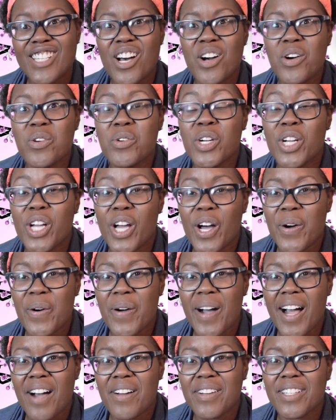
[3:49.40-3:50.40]
So
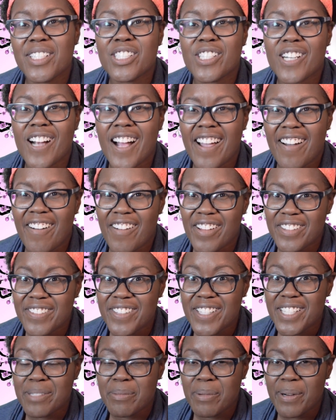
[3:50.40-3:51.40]
go out and try all
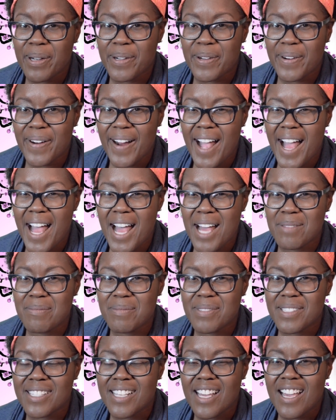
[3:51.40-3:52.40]
of these
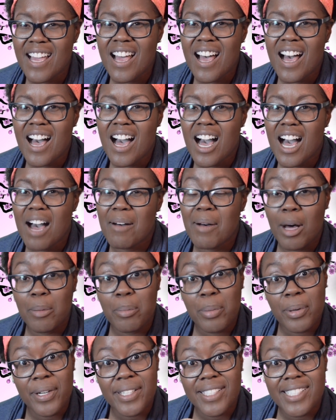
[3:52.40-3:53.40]
programs.
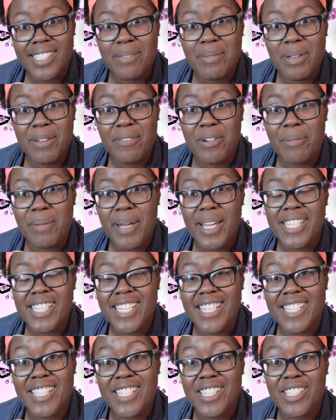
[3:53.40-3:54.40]
I'll put some
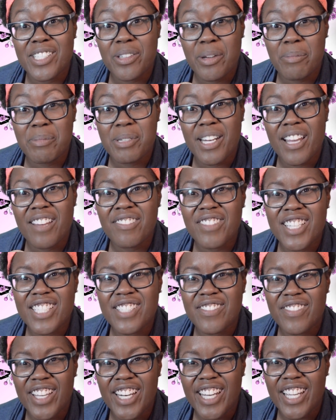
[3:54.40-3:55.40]
information in the description of
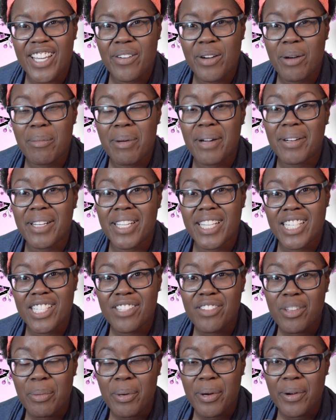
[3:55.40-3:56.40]
this video about
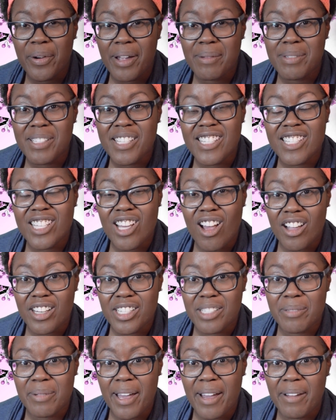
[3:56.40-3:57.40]
each of the programs that I
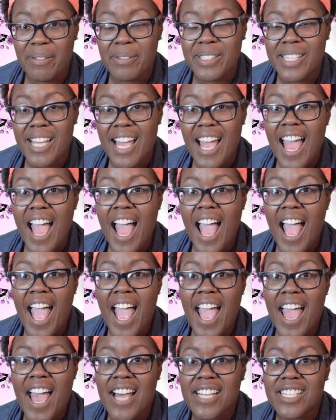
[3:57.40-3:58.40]
talked about,
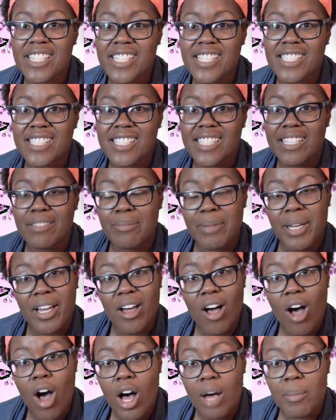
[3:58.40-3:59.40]
and just leave me
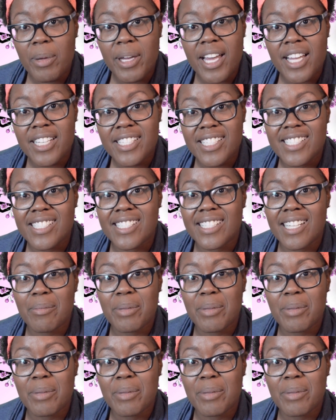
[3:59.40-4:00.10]
a comment